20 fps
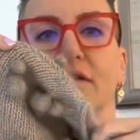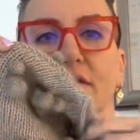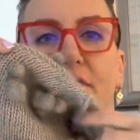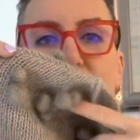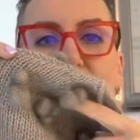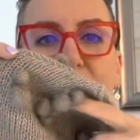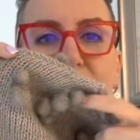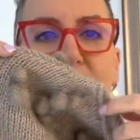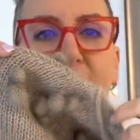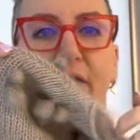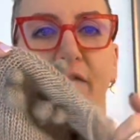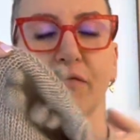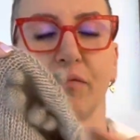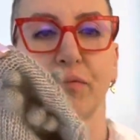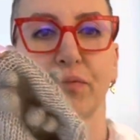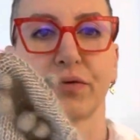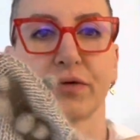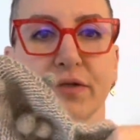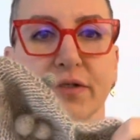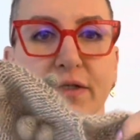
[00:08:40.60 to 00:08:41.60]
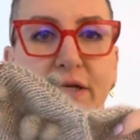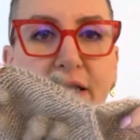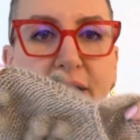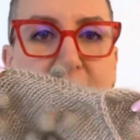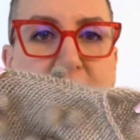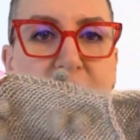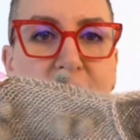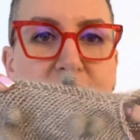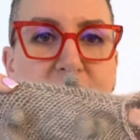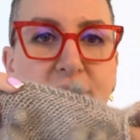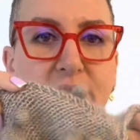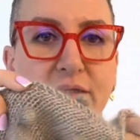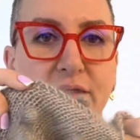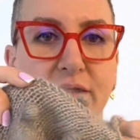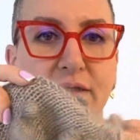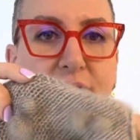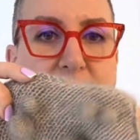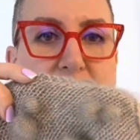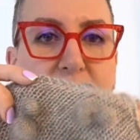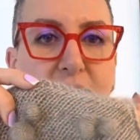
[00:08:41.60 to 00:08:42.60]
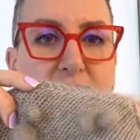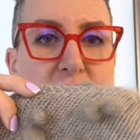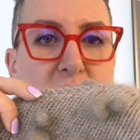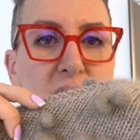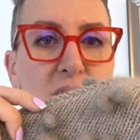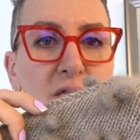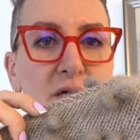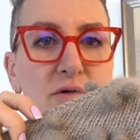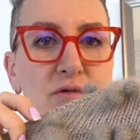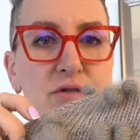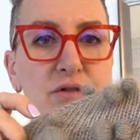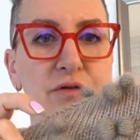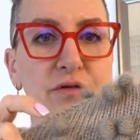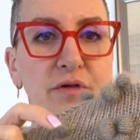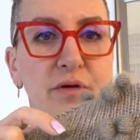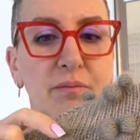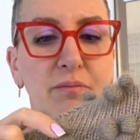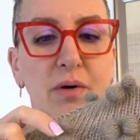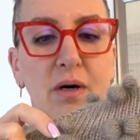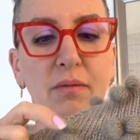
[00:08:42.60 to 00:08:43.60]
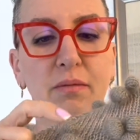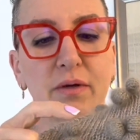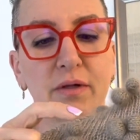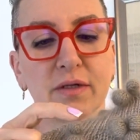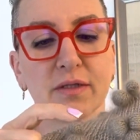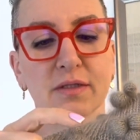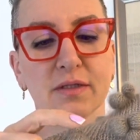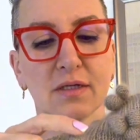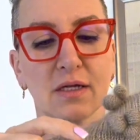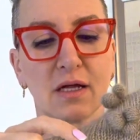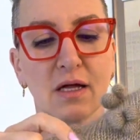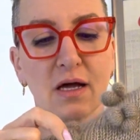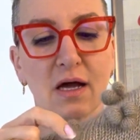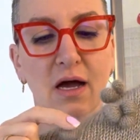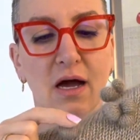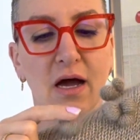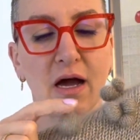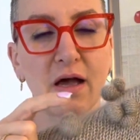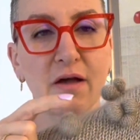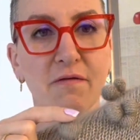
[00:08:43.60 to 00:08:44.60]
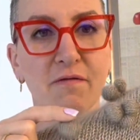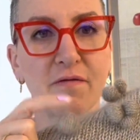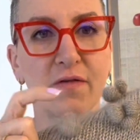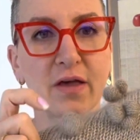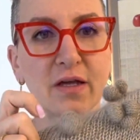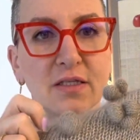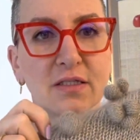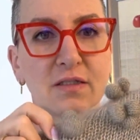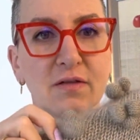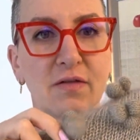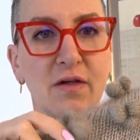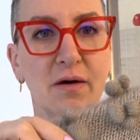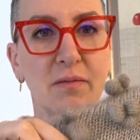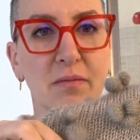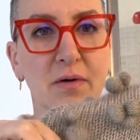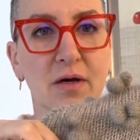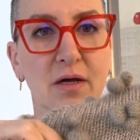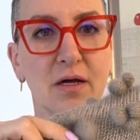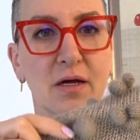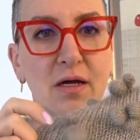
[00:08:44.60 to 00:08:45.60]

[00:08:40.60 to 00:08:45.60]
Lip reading: 5% go to the bubbles. I fixed them,